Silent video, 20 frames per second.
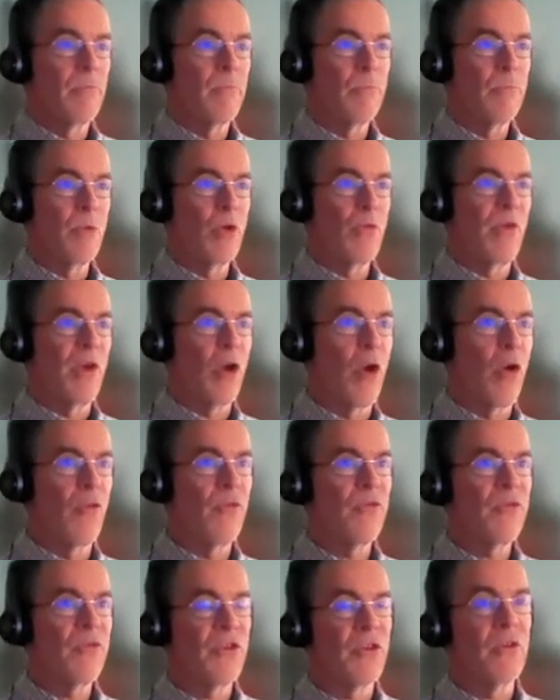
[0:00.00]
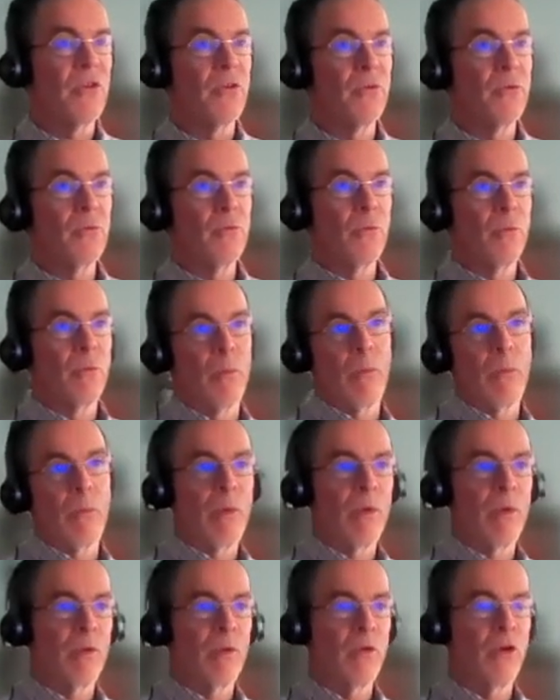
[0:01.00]
Moving on to
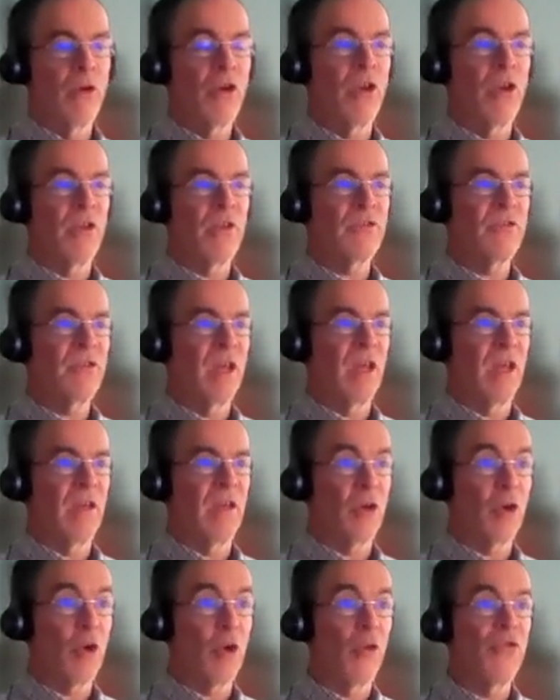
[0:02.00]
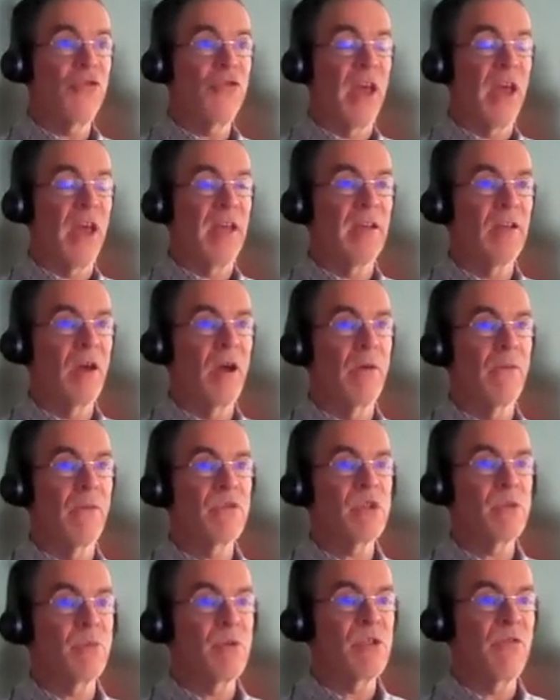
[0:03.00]
look at the content of
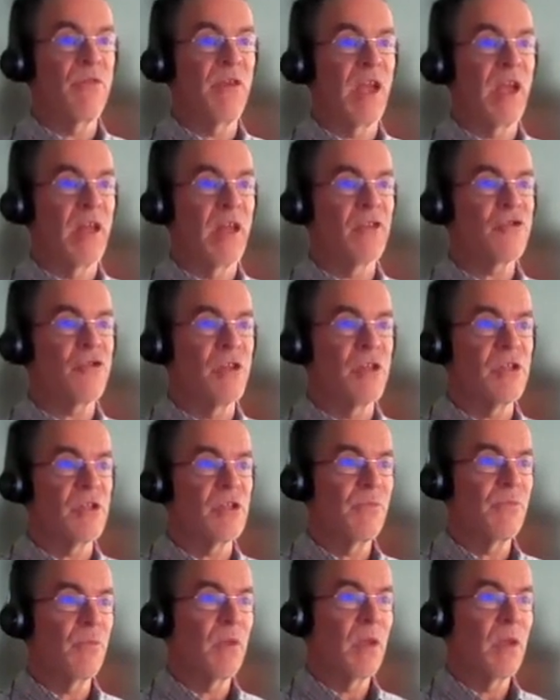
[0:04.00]
specific entries.